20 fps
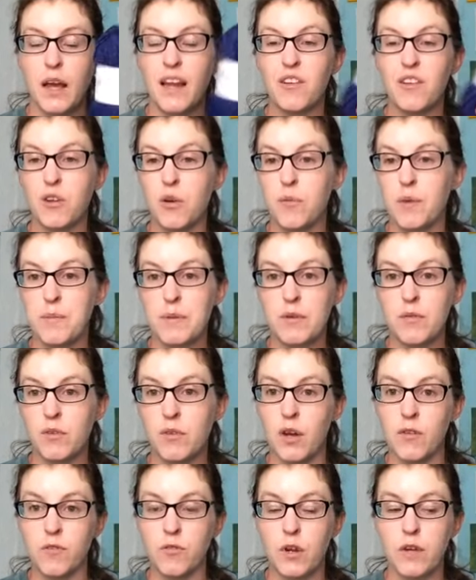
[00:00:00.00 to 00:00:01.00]
I don't know, maybe
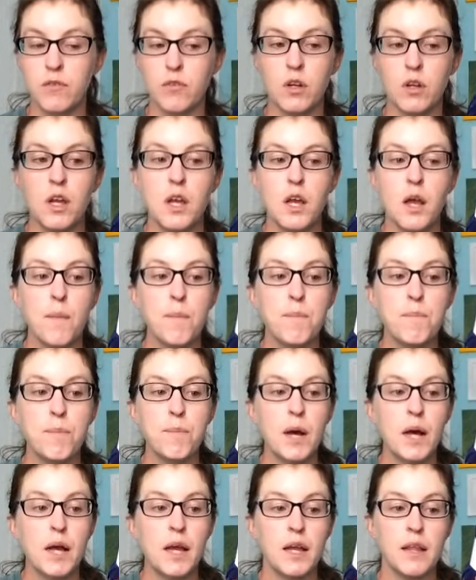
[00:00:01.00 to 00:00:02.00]
not forever,
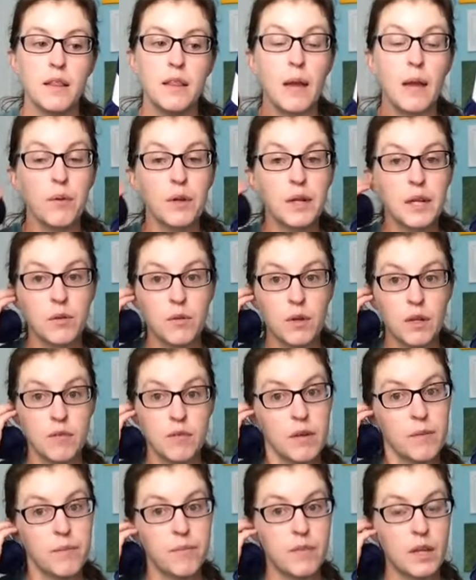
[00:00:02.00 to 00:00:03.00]
but they were getting rid of
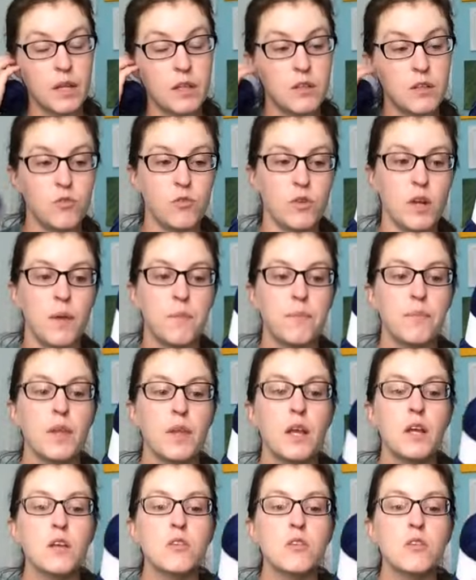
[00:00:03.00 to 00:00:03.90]
it, at least for now.